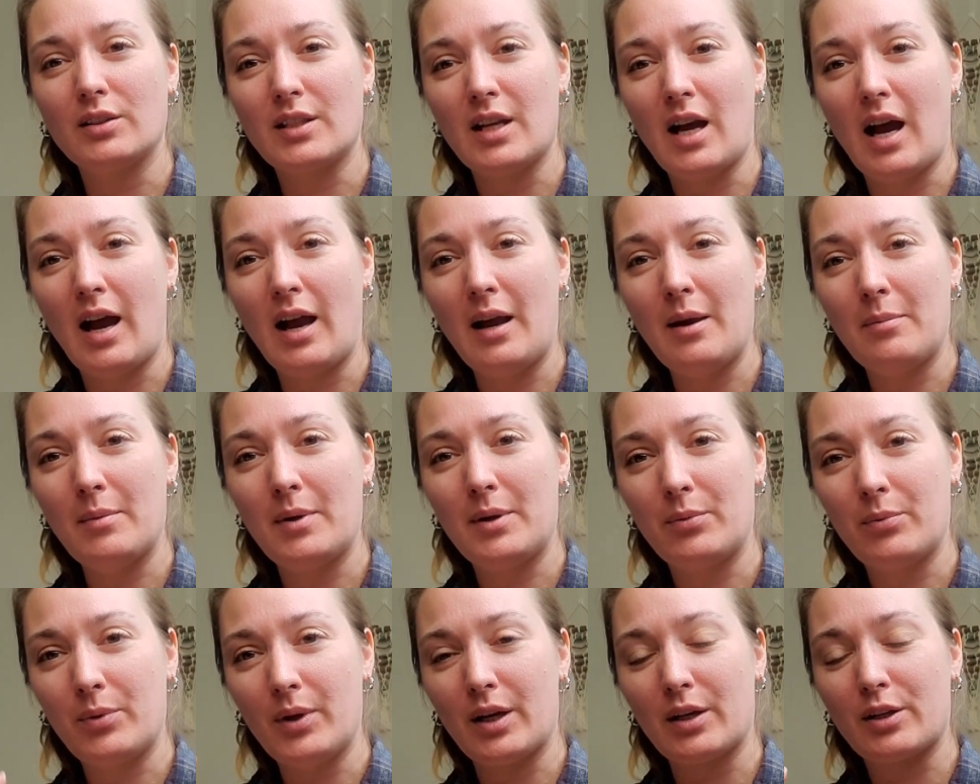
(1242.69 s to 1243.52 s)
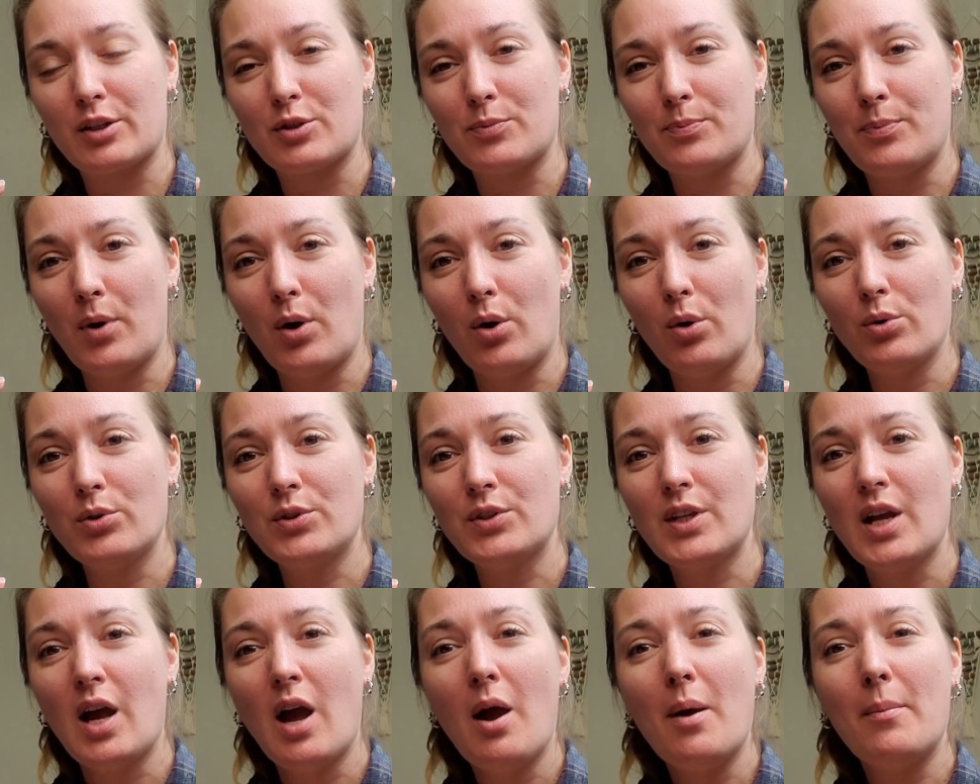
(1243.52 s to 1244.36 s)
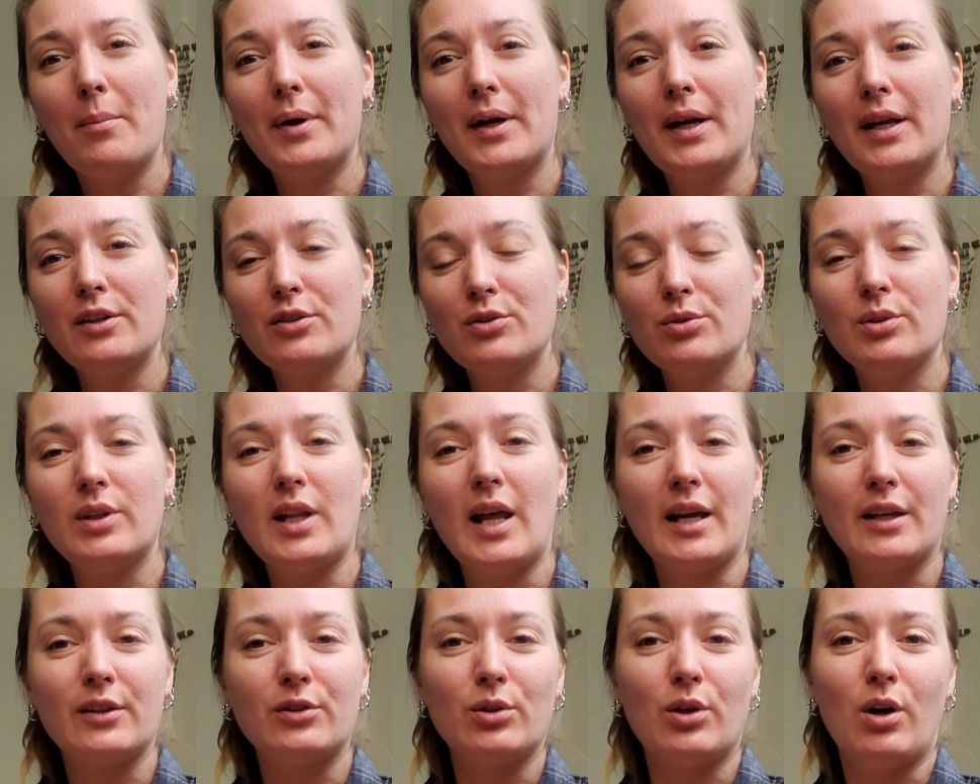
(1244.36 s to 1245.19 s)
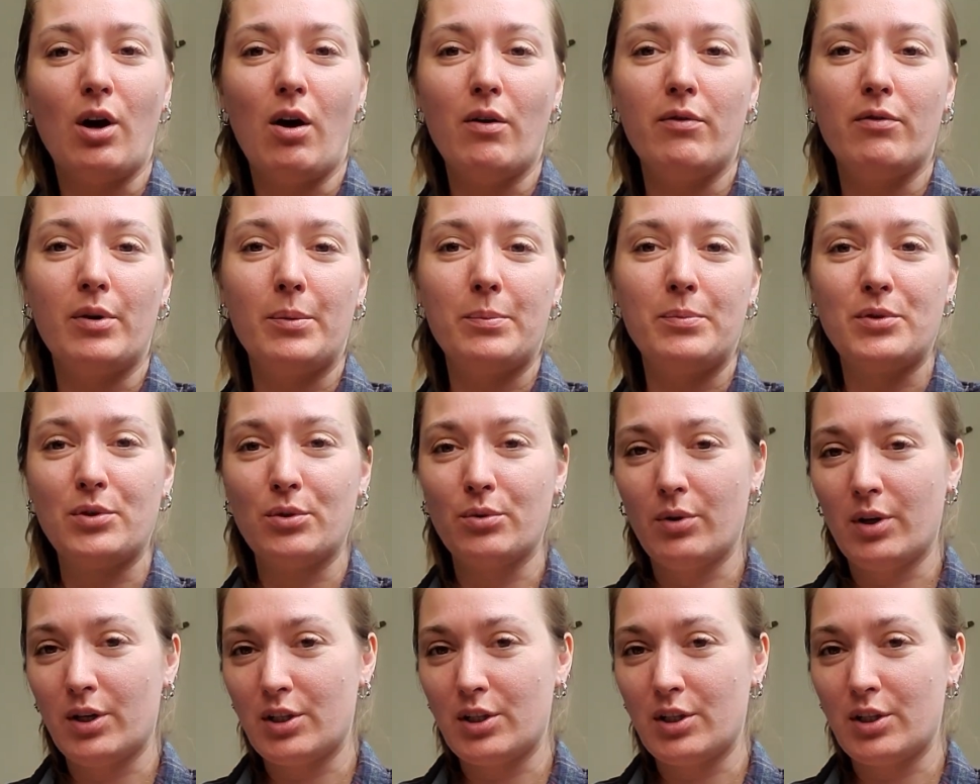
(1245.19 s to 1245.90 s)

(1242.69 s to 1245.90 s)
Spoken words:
time and we're exposed, but I do like to cover up too.